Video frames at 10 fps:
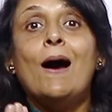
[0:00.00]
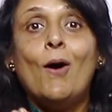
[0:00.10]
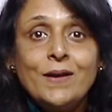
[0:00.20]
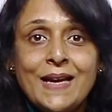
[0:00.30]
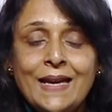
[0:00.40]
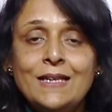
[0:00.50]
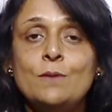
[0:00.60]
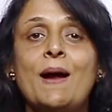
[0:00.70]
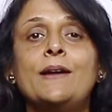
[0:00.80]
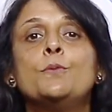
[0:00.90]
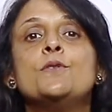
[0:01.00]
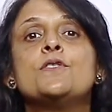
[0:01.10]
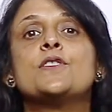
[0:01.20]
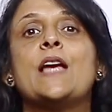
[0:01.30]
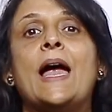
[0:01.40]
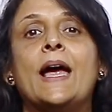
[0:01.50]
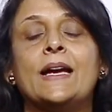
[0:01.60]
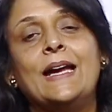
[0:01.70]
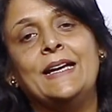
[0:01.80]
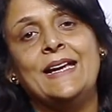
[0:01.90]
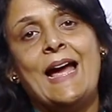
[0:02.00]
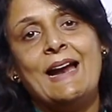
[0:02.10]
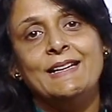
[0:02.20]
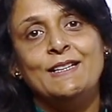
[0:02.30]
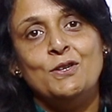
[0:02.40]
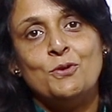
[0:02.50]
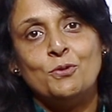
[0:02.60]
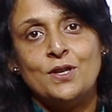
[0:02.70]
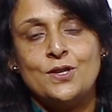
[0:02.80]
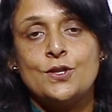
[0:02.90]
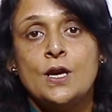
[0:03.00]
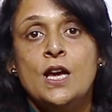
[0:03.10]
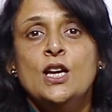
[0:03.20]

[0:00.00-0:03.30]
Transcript: organic matter which is getting added into this.